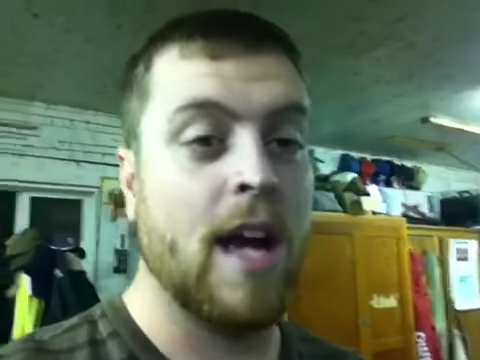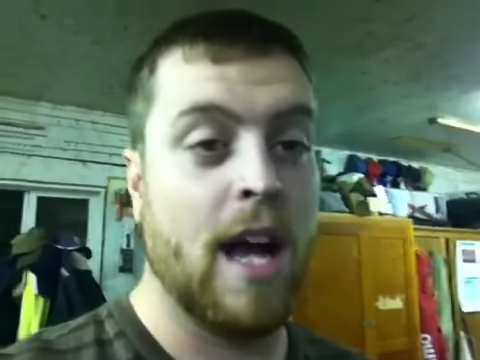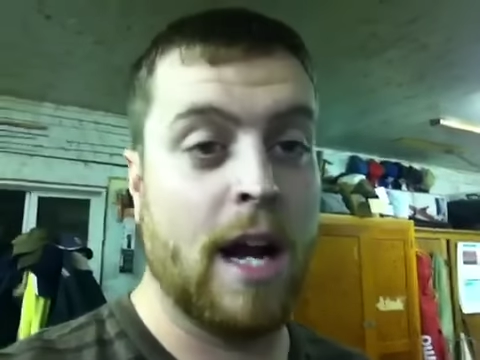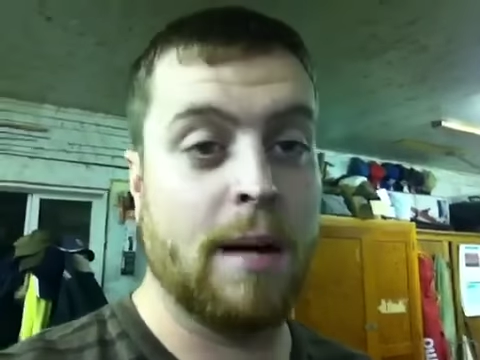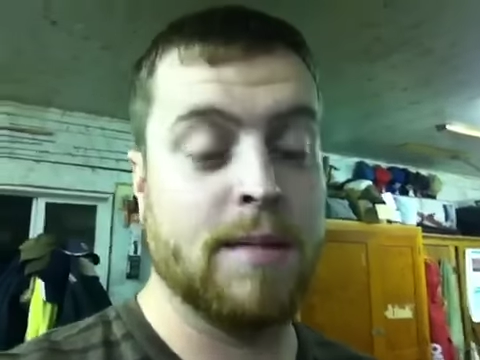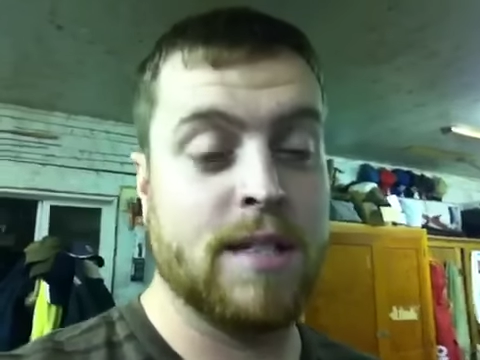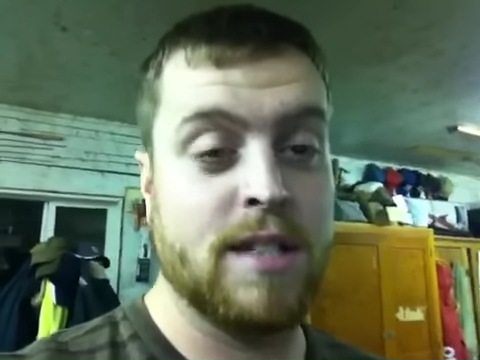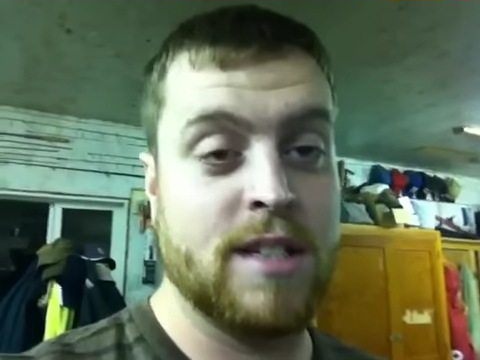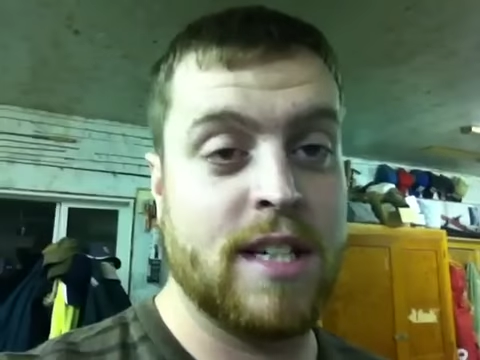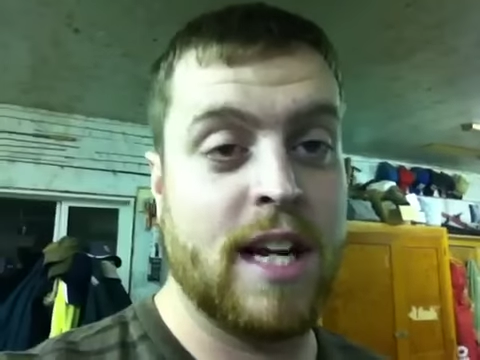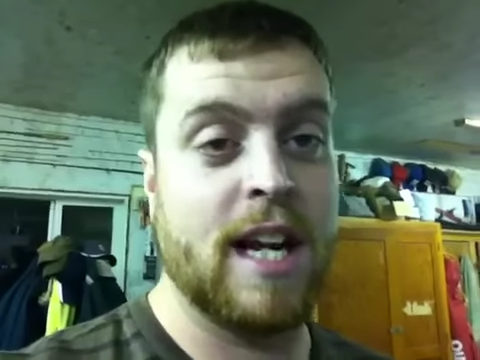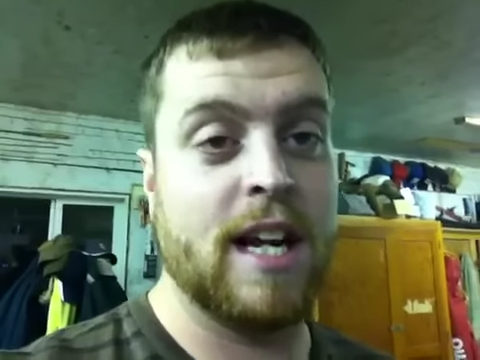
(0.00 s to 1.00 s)
And
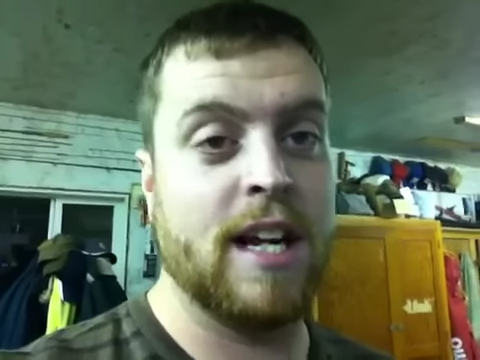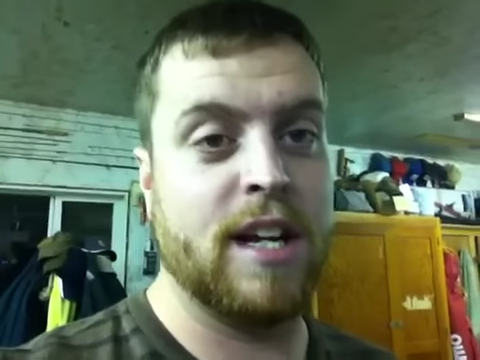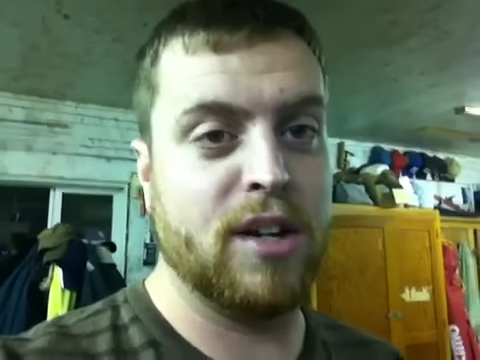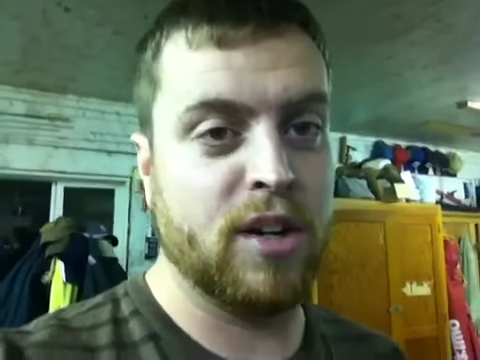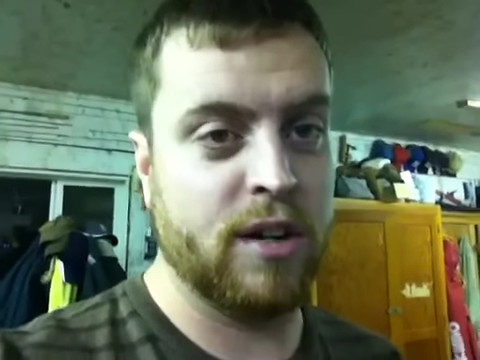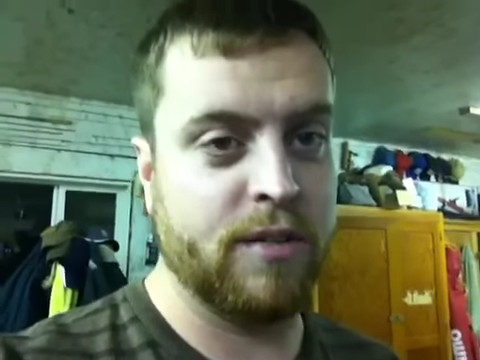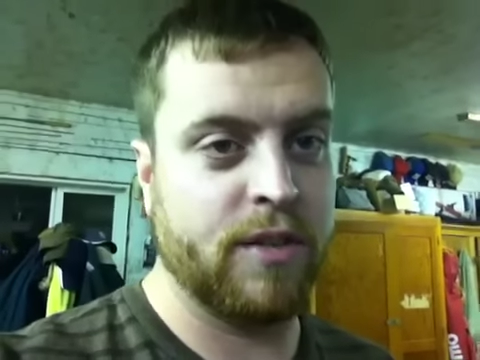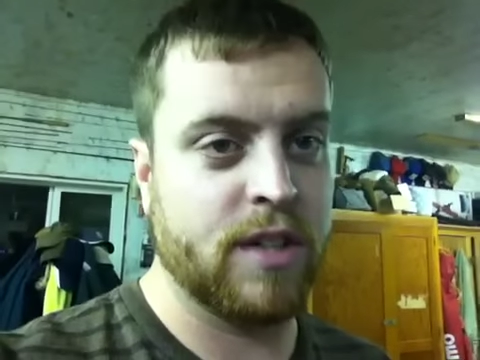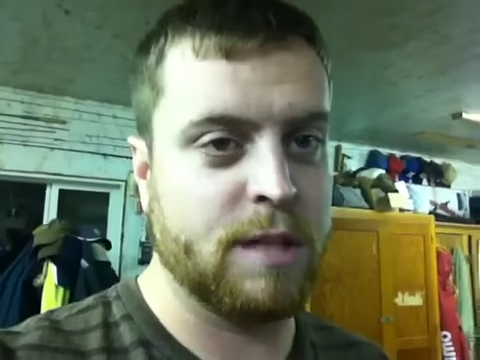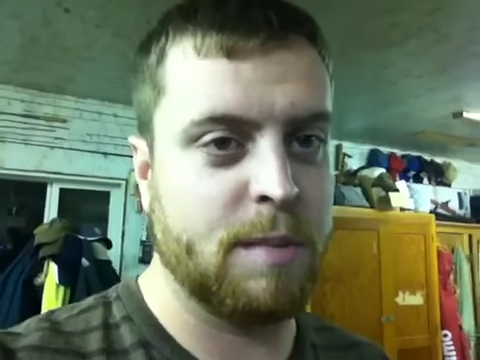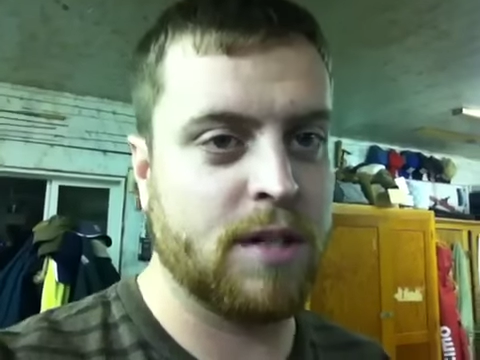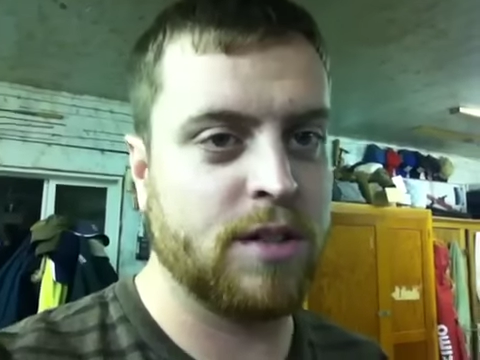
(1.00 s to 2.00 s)
today, you're in for a
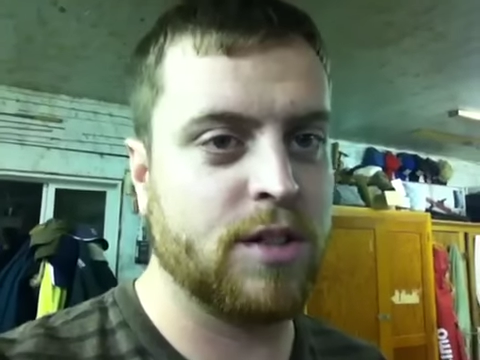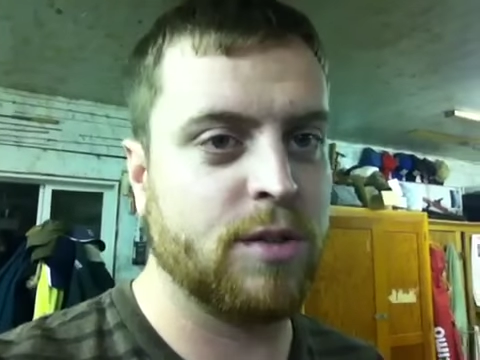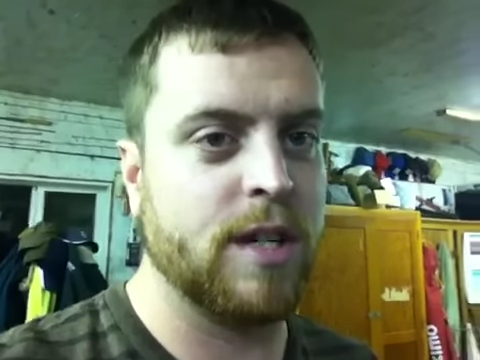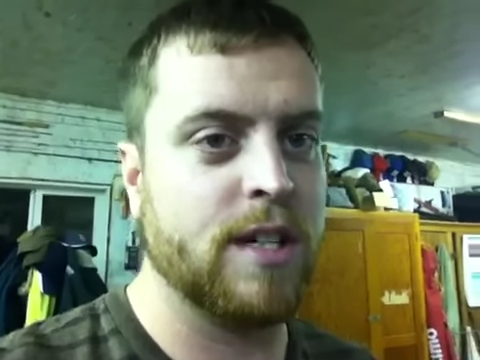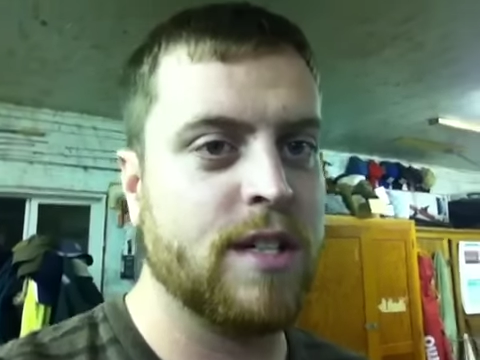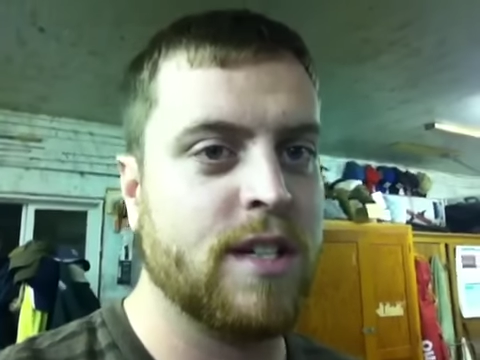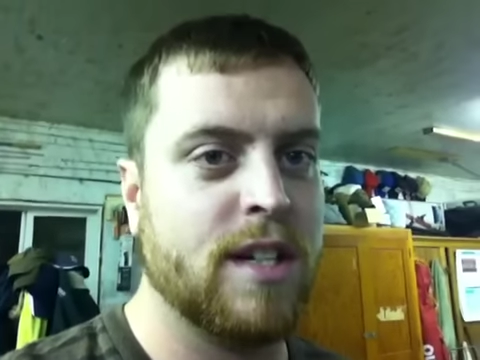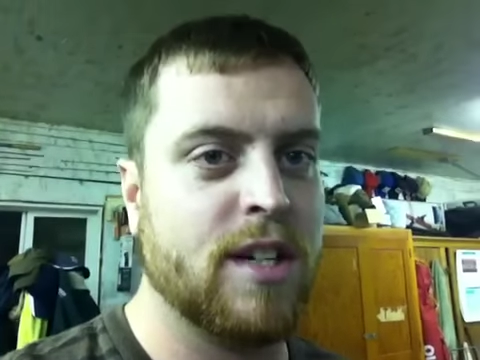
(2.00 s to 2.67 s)
special treat.